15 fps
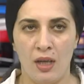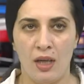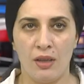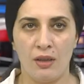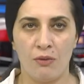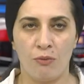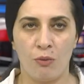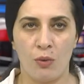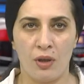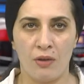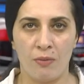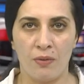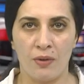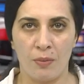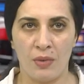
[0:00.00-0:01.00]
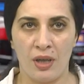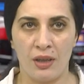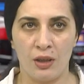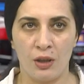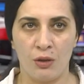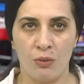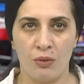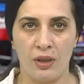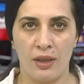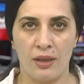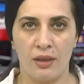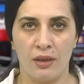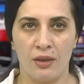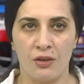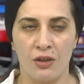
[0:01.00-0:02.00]
It is worth reminding you that
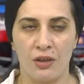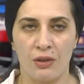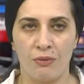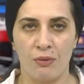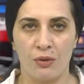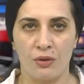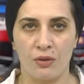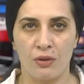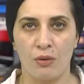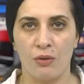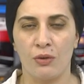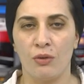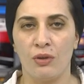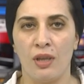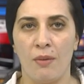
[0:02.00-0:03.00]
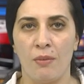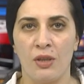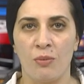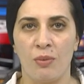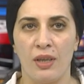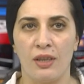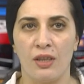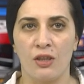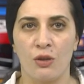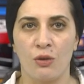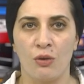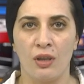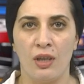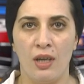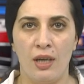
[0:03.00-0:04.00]
the church was also damaged by the
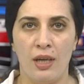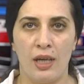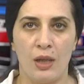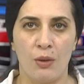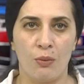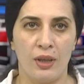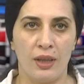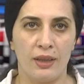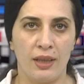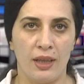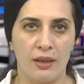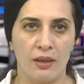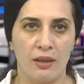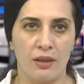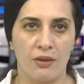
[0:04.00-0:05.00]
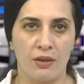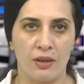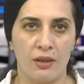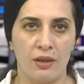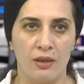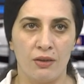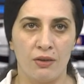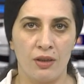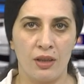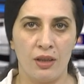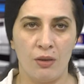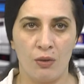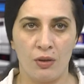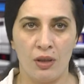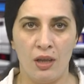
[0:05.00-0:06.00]
strong earthquake that occurred in Turkey
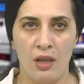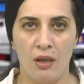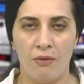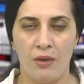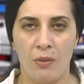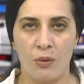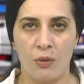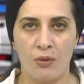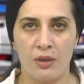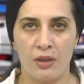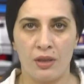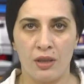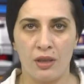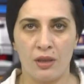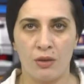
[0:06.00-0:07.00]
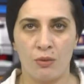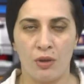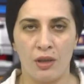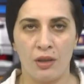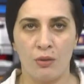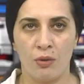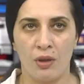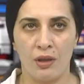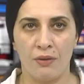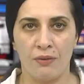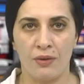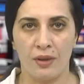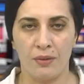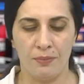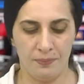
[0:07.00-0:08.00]
on February 6,
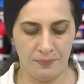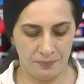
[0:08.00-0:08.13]
2023.